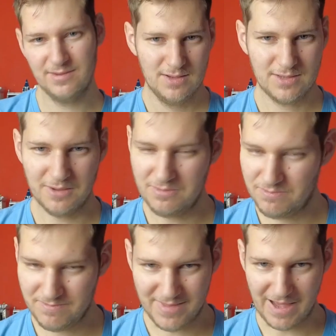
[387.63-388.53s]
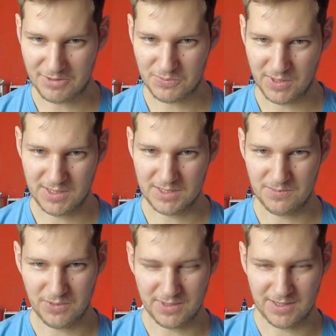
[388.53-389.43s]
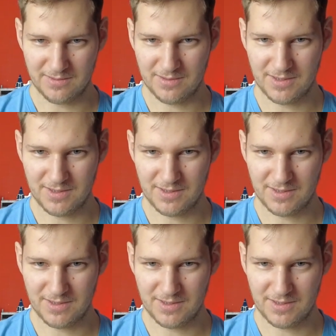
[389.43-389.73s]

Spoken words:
So that was pretty disappointing.